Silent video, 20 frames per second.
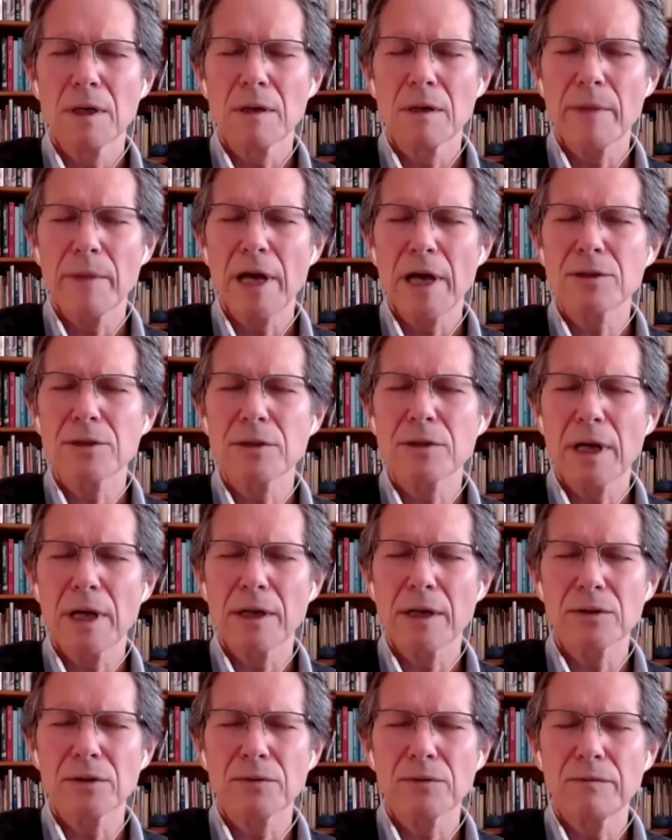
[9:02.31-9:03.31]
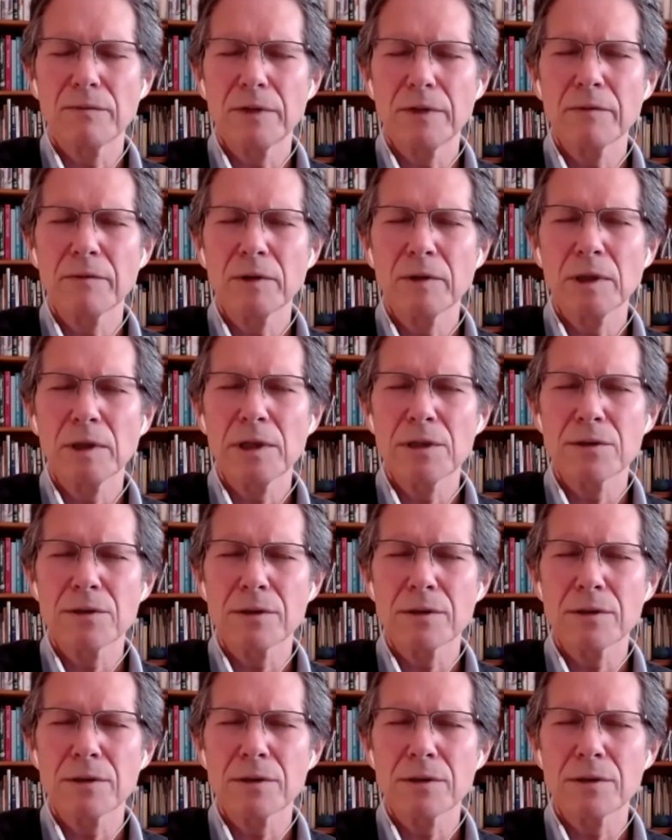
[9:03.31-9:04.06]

Imagine that as vividly as you